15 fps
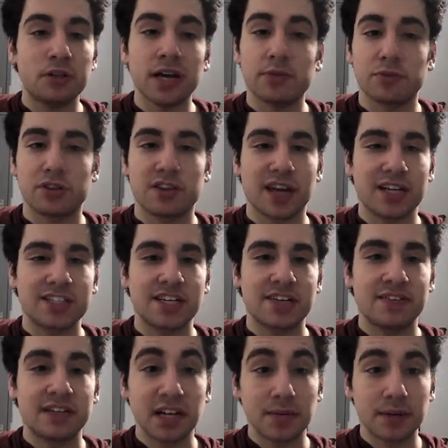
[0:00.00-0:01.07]
and with
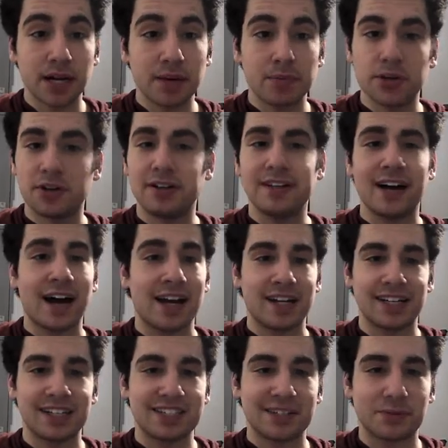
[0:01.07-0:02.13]
Thanksgiving coming up, you gotta
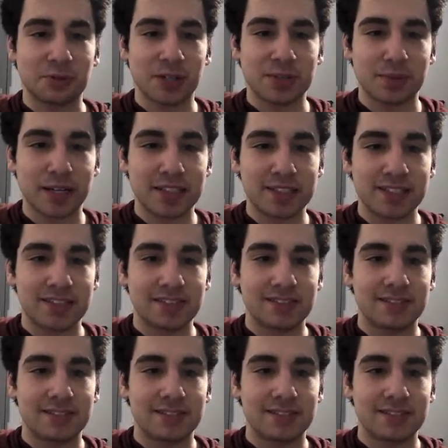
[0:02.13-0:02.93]
eat some green beans.